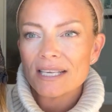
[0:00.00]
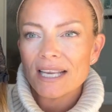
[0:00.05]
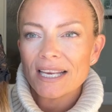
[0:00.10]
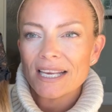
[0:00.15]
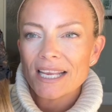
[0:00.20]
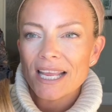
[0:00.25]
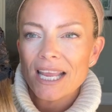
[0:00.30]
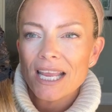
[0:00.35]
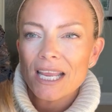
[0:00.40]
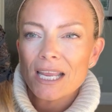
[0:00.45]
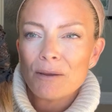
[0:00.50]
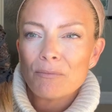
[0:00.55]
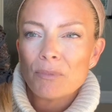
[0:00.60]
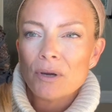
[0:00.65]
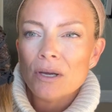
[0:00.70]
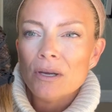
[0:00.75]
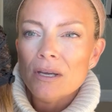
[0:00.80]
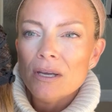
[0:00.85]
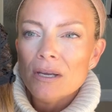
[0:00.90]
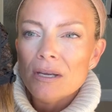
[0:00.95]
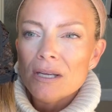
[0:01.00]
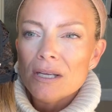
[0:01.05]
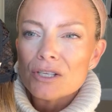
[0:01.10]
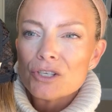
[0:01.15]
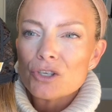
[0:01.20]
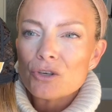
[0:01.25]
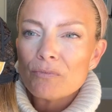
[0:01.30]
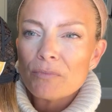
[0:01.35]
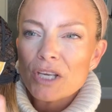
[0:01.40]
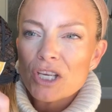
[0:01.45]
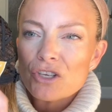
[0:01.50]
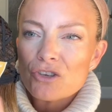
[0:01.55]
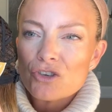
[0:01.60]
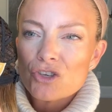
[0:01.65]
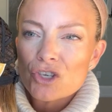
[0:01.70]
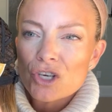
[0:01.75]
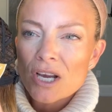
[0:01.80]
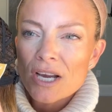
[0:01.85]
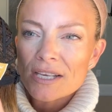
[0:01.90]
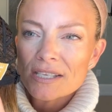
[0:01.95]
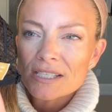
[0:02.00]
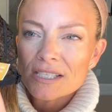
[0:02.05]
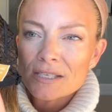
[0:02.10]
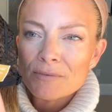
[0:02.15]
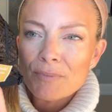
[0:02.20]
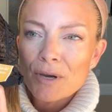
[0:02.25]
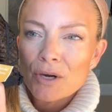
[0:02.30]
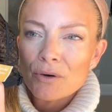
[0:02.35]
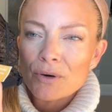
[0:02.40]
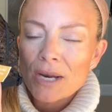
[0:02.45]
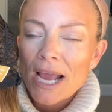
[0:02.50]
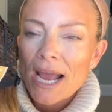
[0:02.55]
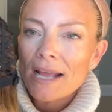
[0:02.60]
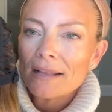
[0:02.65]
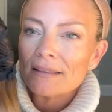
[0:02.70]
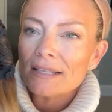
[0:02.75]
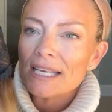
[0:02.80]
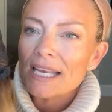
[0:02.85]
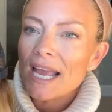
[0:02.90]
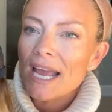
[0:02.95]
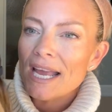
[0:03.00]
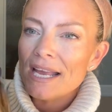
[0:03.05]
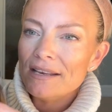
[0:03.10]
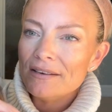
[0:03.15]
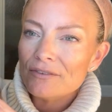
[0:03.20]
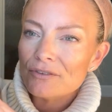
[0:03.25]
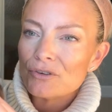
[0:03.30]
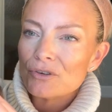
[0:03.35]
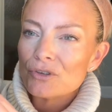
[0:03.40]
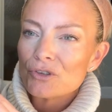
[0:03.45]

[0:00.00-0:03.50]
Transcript: It came to me just about at the end.